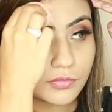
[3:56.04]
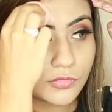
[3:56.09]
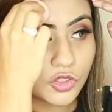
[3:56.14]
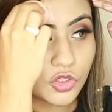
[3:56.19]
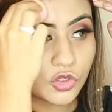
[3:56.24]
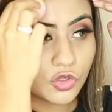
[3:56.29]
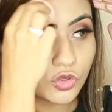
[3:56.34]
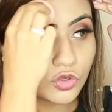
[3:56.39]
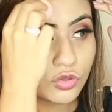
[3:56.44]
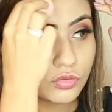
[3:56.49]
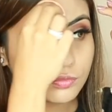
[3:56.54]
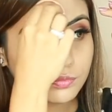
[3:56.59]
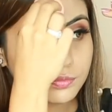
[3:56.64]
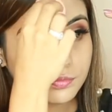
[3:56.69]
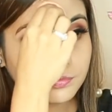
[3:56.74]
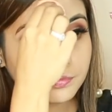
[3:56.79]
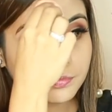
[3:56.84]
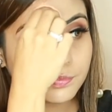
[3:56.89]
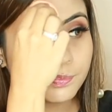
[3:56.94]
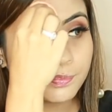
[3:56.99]
you know
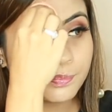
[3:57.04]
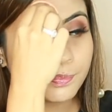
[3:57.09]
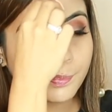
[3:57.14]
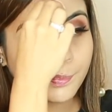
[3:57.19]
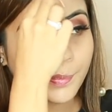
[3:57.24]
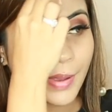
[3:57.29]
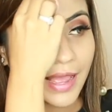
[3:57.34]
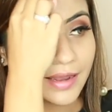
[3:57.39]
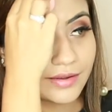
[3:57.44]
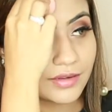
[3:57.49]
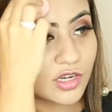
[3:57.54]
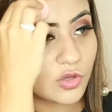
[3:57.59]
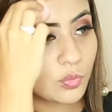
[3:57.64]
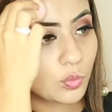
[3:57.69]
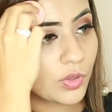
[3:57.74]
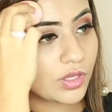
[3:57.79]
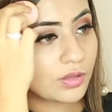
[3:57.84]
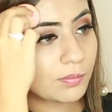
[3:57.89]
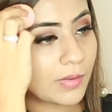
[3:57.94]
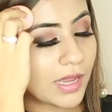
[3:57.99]
pat it
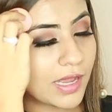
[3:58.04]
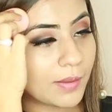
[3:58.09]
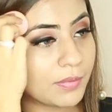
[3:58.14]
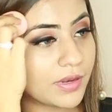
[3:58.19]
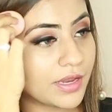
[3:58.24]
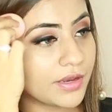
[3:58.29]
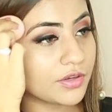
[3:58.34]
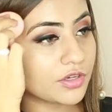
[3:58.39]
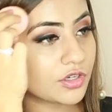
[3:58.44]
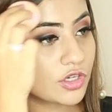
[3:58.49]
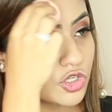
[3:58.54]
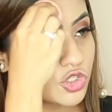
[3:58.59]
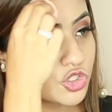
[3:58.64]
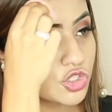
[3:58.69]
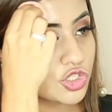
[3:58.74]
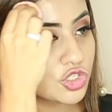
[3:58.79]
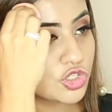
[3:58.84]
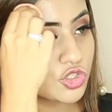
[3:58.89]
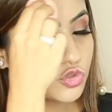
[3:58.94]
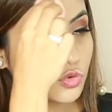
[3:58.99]
with my blender
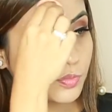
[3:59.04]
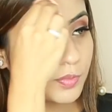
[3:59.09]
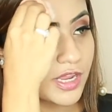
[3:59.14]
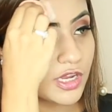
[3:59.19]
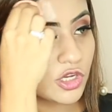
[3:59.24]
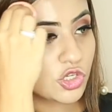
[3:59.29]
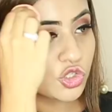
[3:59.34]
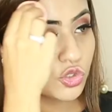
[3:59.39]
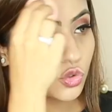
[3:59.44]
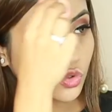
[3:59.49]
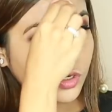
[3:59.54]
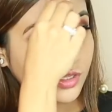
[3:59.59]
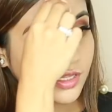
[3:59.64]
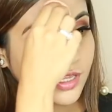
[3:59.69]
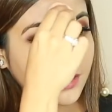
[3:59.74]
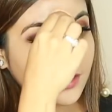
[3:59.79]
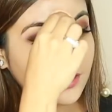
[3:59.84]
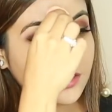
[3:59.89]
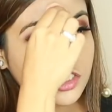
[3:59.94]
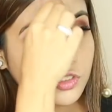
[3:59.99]
just to make sure
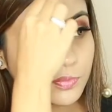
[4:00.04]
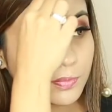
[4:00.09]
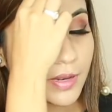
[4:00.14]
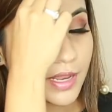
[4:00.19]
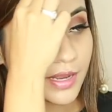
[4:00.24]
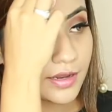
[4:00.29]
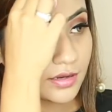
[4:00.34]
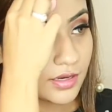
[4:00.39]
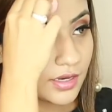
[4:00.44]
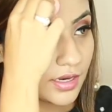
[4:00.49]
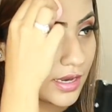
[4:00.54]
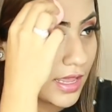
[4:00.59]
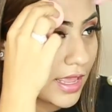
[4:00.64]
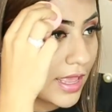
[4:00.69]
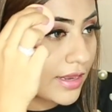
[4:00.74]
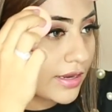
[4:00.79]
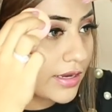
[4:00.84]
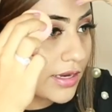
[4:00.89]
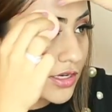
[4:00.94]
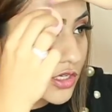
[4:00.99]
that it's blended
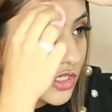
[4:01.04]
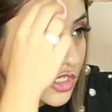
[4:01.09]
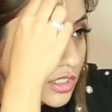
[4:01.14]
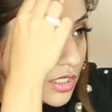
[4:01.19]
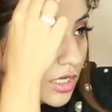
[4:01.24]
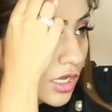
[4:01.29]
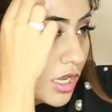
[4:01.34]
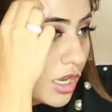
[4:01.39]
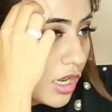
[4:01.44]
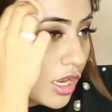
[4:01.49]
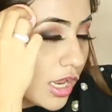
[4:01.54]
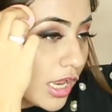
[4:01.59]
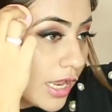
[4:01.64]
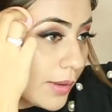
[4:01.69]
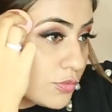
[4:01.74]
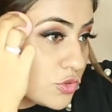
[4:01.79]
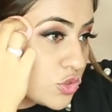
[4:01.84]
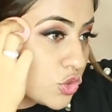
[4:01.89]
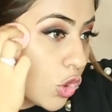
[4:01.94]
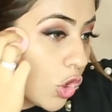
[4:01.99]
and it's
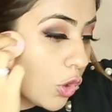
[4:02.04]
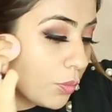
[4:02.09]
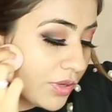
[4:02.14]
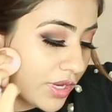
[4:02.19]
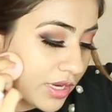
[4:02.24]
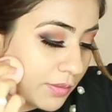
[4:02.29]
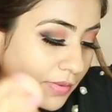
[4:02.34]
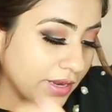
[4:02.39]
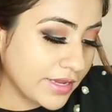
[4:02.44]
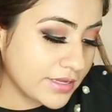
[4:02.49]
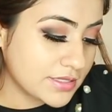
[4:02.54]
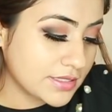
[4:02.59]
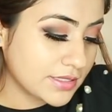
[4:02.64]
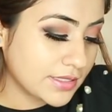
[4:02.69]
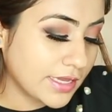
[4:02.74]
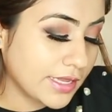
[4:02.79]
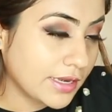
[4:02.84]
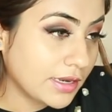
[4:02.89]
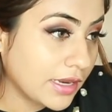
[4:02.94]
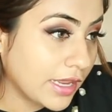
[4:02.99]
absorbed in my
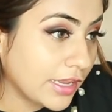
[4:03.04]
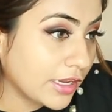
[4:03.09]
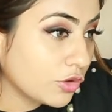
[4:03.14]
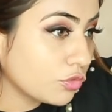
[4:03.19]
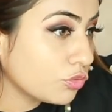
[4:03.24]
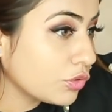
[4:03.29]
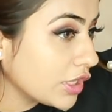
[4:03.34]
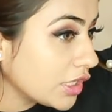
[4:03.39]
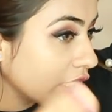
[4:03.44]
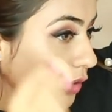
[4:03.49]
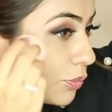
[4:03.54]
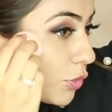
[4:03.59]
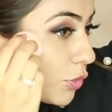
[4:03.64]
skin like really